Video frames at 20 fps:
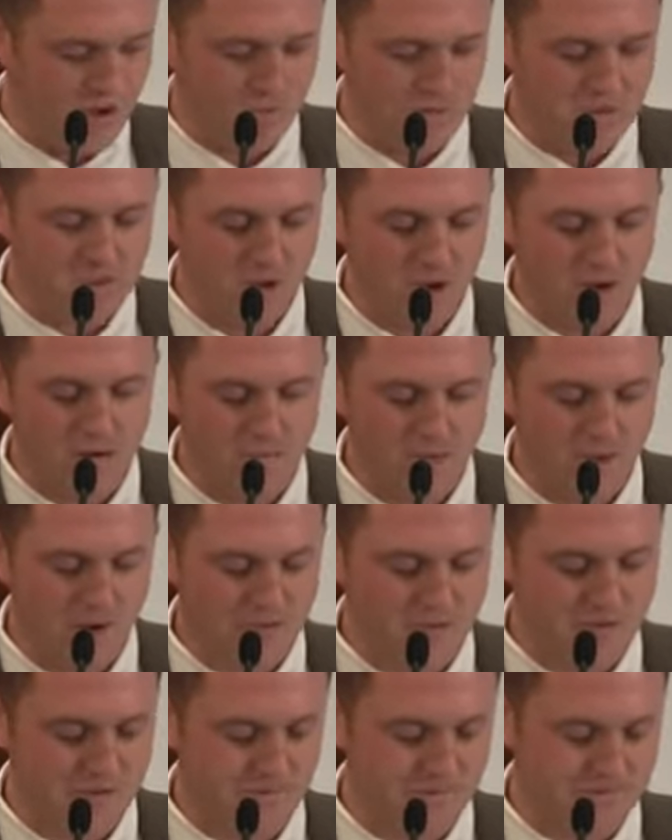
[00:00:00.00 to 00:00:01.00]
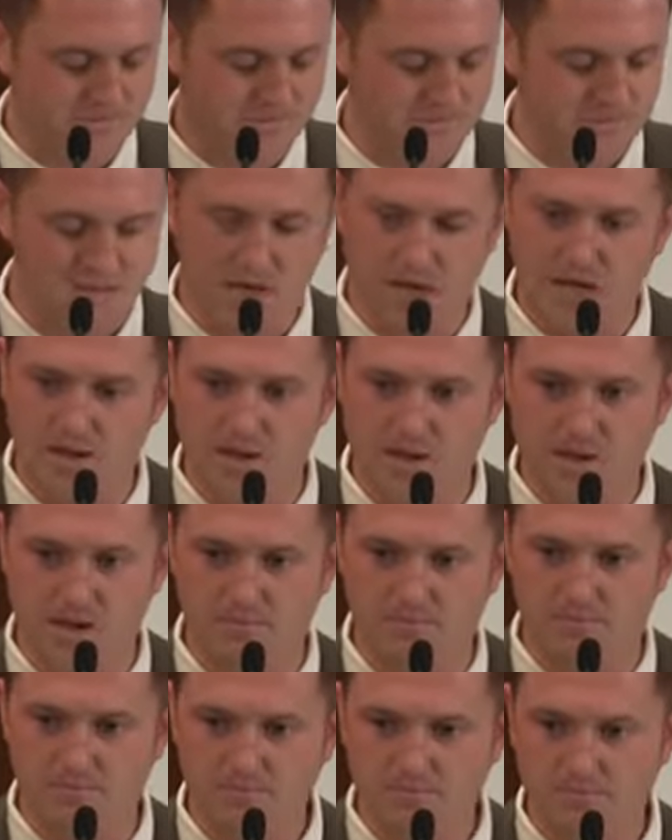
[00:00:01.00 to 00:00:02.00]
We started opposing them.
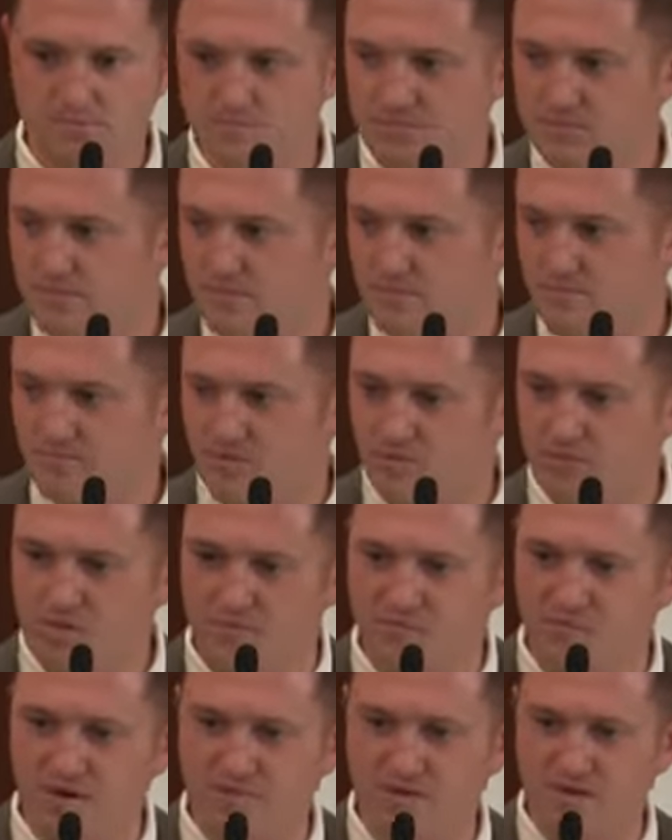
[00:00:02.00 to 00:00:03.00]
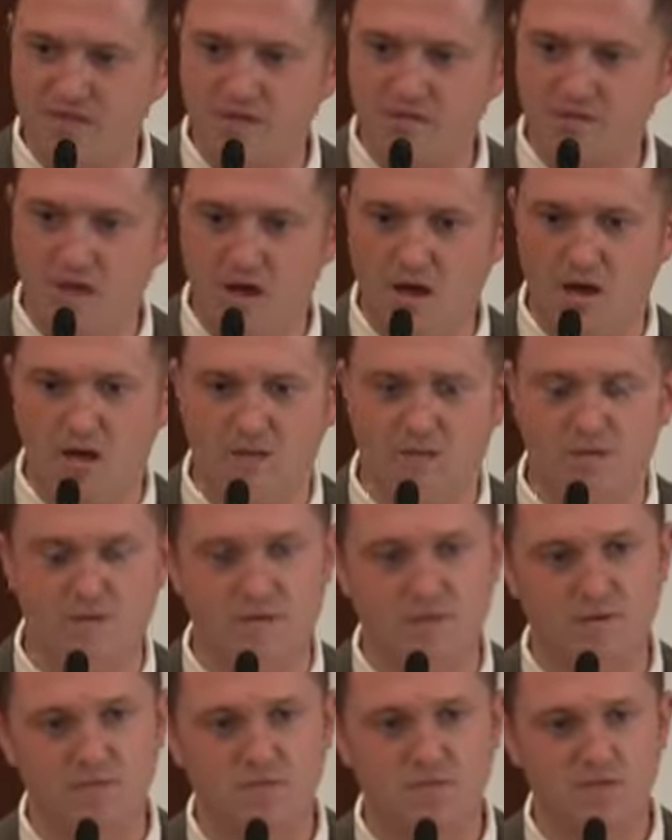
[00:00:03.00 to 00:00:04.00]
And from the very start,
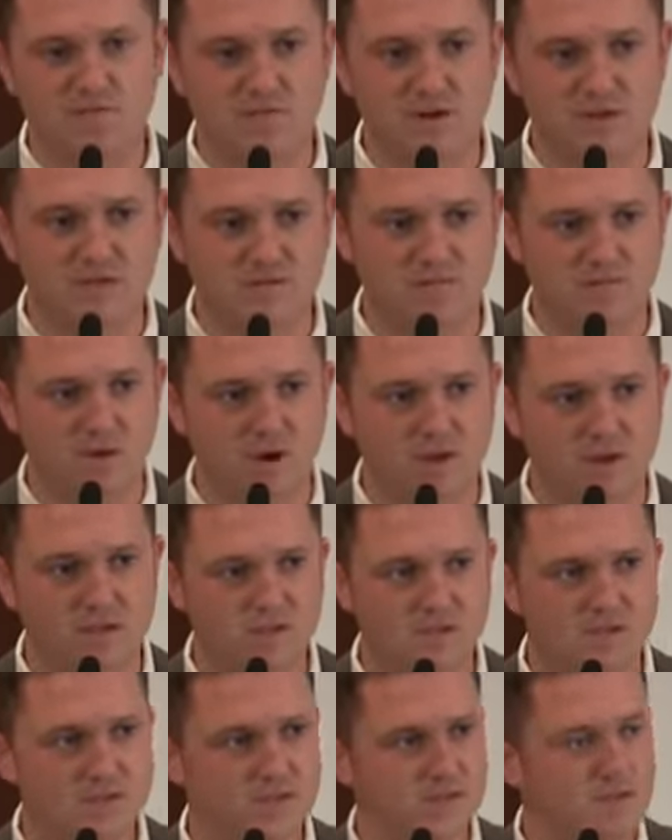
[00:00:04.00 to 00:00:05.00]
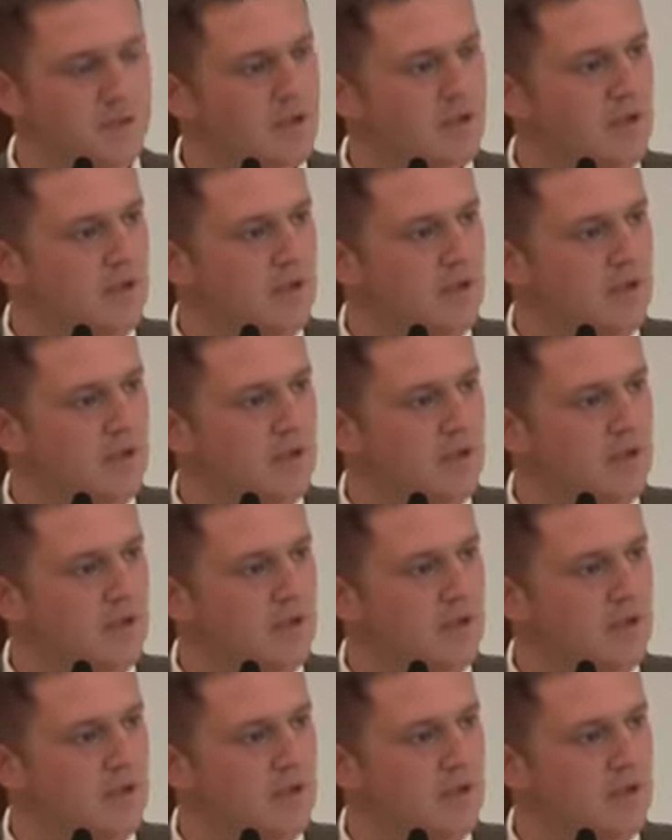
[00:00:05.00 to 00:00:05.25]
there was the threats of violence.